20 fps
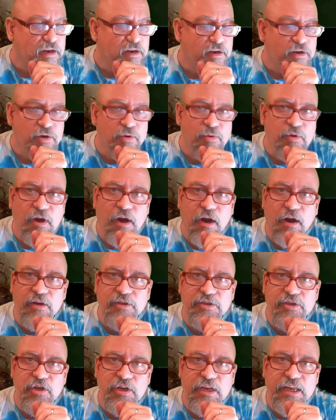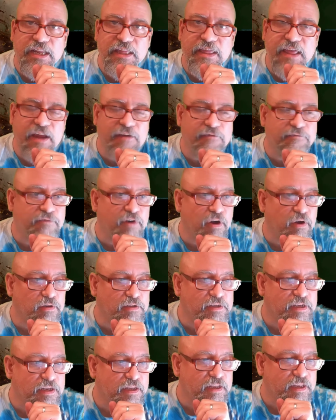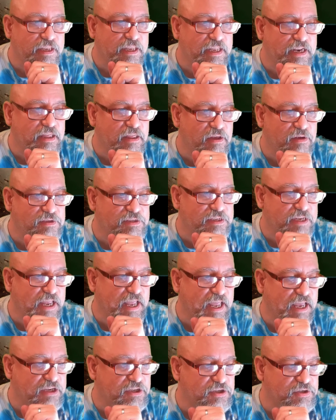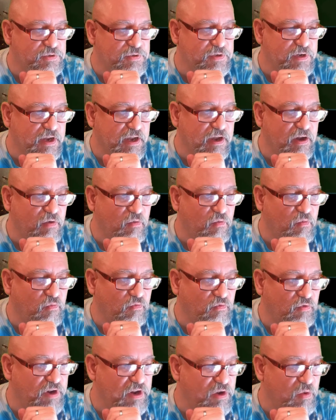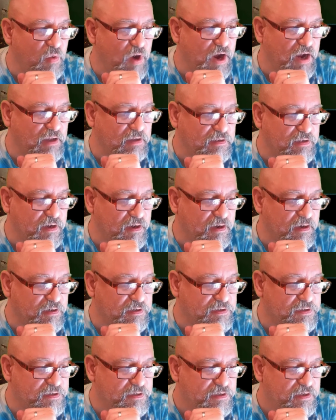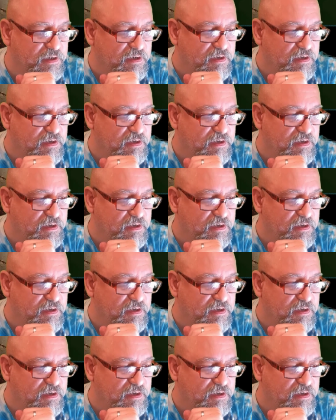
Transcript: new cards, getting that vault, getting those extra free wild cards.